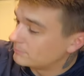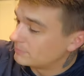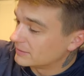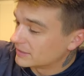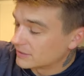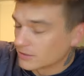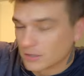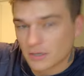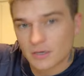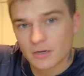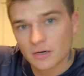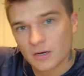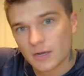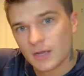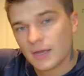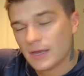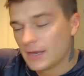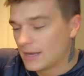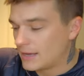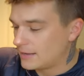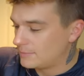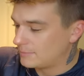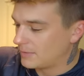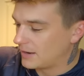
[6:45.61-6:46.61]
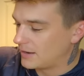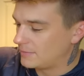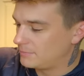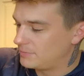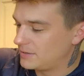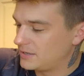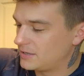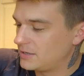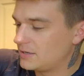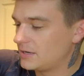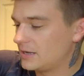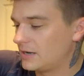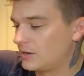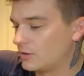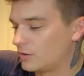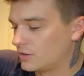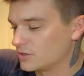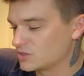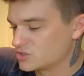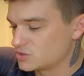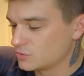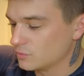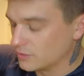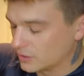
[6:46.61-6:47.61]
bigger in my opinion, and
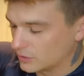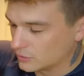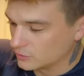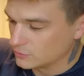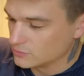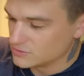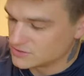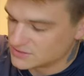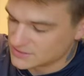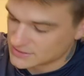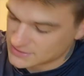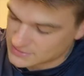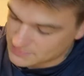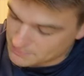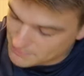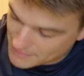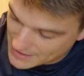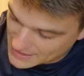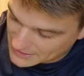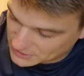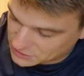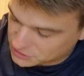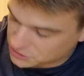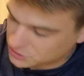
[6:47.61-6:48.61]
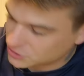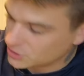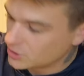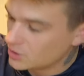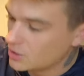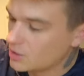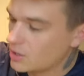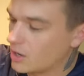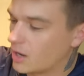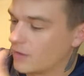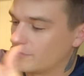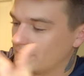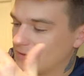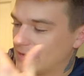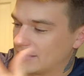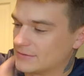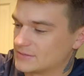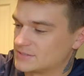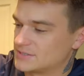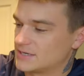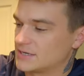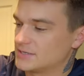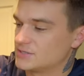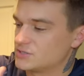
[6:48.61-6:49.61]
also includes this mesh on the
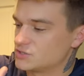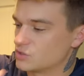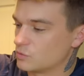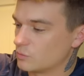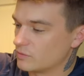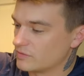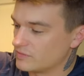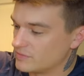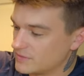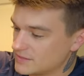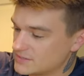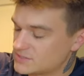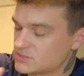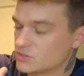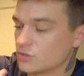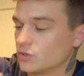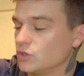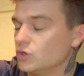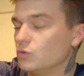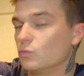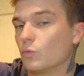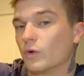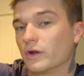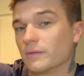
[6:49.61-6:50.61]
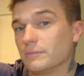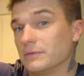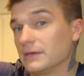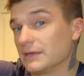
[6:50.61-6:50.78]
outside. So with this though, you'd wanna be